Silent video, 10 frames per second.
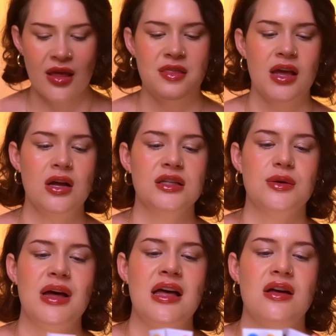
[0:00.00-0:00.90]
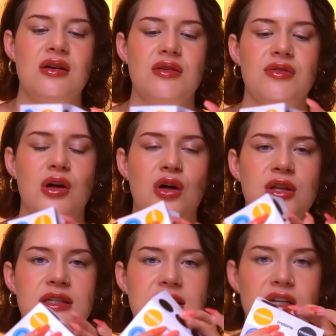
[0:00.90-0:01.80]
They also have all
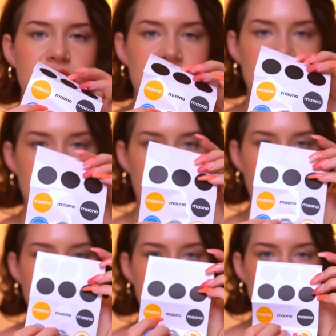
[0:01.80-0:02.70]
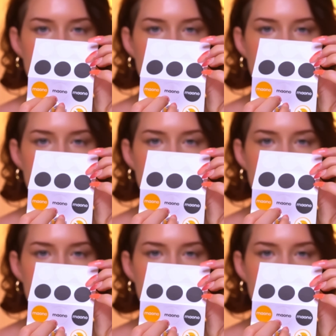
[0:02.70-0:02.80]
these little stickers